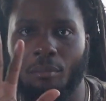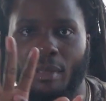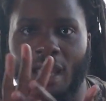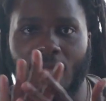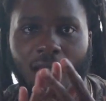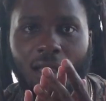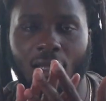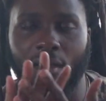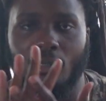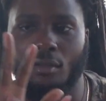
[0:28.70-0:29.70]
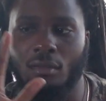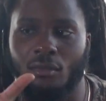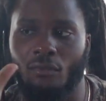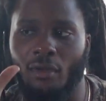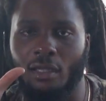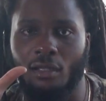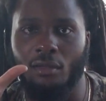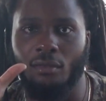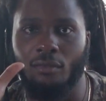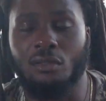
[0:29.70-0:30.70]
backhand right here.